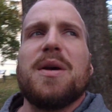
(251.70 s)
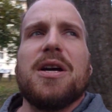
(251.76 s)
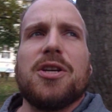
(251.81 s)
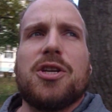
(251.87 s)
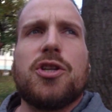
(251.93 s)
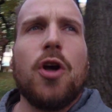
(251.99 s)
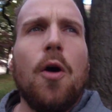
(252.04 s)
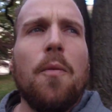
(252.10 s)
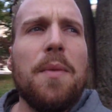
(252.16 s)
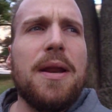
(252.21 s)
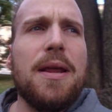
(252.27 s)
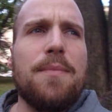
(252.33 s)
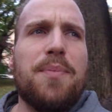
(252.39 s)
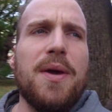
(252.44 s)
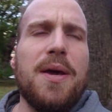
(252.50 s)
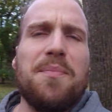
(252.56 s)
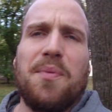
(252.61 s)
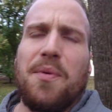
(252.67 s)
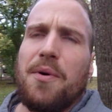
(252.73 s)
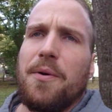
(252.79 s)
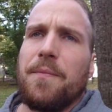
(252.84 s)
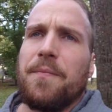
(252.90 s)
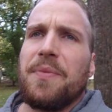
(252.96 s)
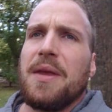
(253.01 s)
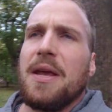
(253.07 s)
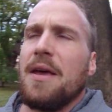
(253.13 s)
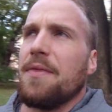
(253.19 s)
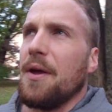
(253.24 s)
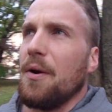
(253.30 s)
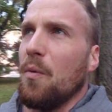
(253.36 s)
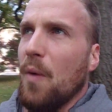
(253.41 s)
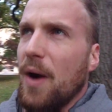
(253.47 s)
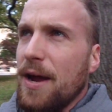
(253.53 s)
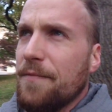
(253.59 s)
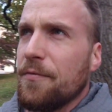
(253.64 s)
because so many people,
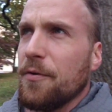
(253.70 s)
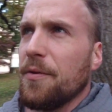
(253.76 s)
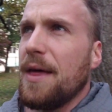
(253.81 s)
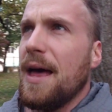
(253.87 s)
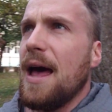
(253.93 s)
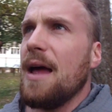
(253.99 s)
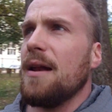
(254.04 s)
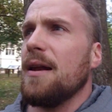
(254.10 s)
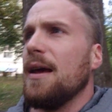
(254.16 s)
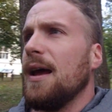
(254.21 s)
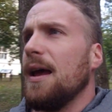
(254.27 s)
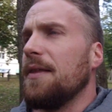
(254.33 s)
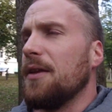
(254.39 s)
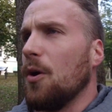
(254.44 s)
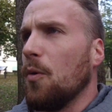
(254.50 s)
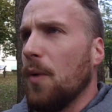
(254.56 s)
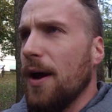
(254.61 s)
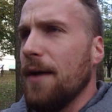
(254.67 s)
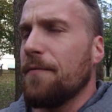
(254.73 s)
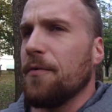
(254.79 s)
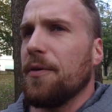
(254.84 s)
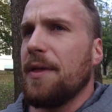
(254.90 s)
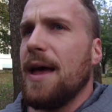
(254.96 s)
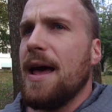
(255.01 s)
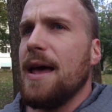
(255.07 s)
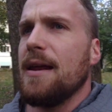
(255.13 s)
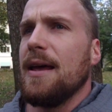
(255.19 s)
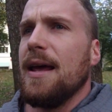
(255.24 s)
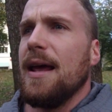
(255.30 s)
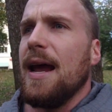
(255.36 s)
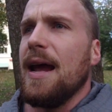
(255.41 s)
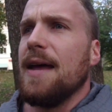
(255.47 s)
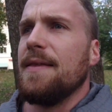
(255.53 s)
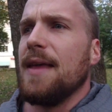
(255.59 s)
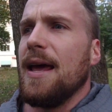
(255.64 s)
they wait for that and they wait for that,
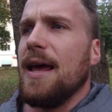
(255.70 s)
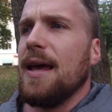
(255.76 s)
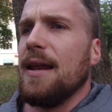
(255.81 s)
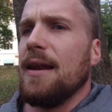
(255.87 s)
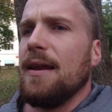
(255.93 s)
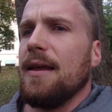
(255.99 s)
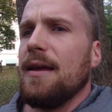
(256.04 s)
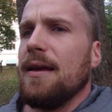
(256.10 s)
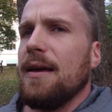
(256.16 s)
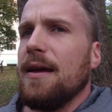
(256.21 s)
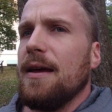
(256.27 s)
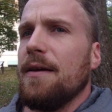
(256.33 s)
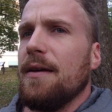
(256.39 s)
and then